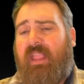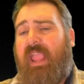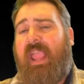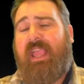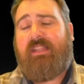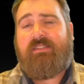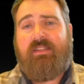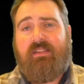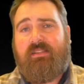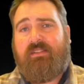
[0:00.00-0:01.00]
add to
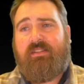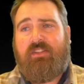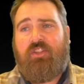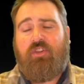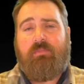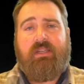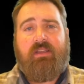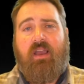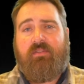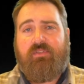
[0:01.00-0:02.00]
the human
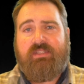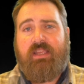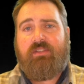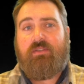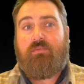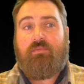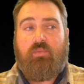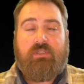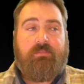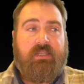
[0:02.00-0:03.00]
conversation,
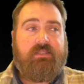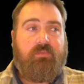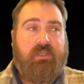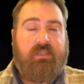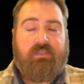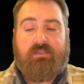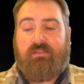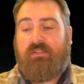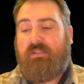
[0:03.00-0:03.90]
which means that we can